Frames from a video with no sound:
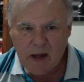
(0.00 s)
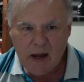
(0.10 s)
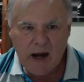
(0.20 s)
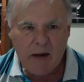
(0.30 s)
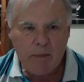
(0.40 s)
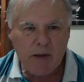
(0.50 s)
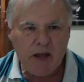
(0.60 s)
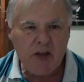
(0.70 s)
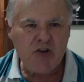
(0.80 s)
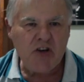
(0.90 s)
And he
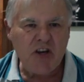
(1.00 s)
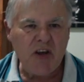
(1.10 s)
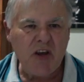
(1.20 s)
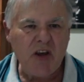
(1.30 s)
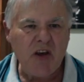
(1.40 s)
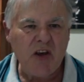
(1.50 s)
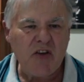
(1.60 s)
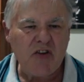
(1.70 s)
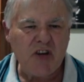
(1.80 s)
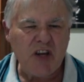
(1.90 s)
played
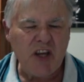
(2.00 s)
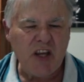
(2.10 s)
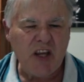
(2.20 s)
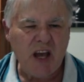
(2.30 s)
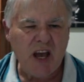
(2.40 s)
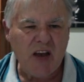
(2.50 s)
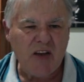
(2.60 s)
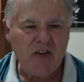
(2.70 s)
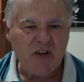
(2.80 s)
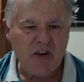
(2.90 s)

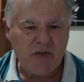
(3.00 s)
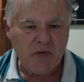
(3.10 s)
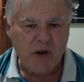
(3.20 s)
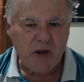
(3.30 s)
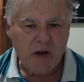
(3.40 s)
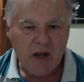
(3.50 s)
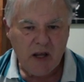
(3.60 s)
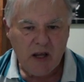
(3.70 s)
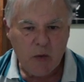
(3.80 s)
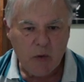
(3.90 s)
G3.
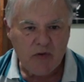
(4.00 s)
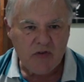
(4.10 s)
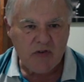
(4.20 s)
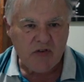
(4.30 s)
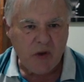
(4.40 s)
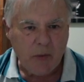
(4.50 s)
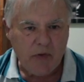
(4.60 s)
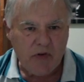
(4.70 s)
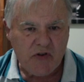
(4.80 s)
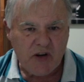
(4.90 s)
He wants to stop
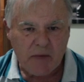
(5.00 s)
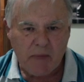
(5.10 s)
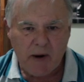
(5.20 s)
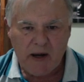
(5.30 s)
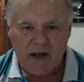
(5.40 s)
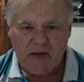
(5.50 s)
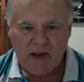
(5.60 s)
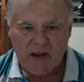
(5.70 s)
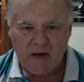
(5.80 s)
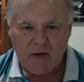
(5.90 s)
this checkmating
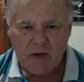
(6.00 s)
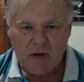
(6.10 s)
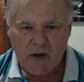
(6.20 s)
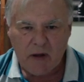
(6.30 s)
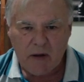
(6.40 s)
attack along there.